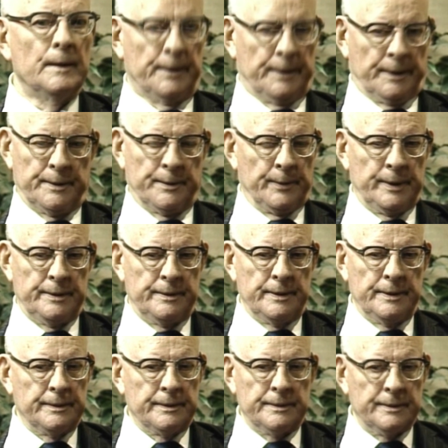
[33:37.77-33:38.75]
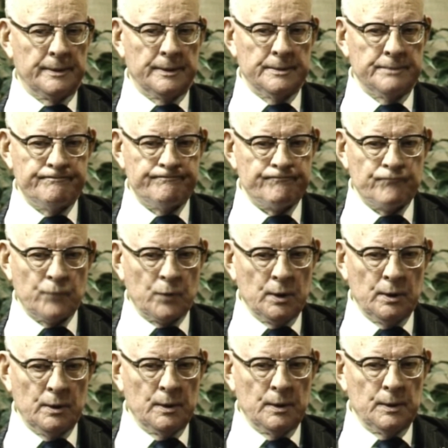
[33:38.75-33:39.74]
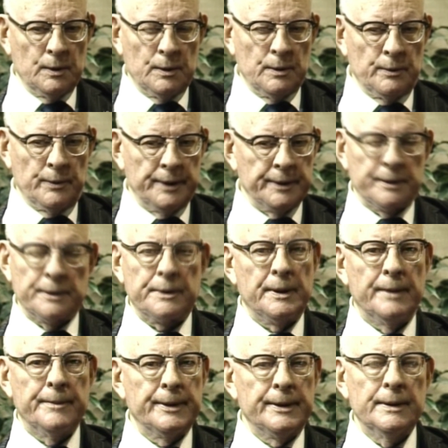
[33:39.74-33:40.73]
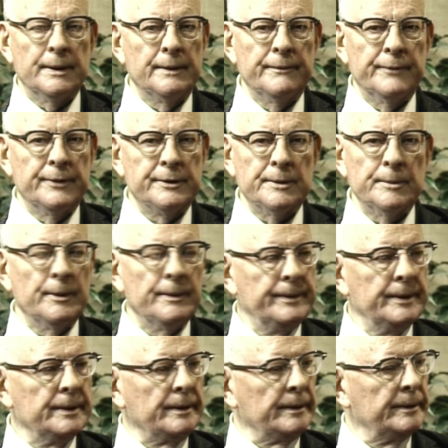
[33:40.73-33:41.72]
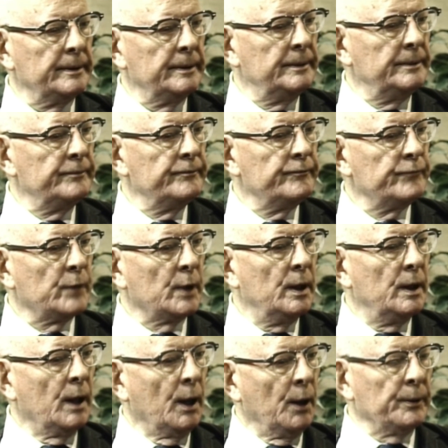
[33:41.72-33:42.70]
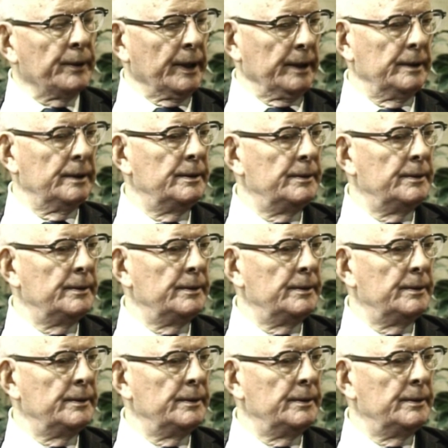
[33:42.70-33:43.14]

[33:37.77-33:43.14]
Another one is running a company on visible figures only.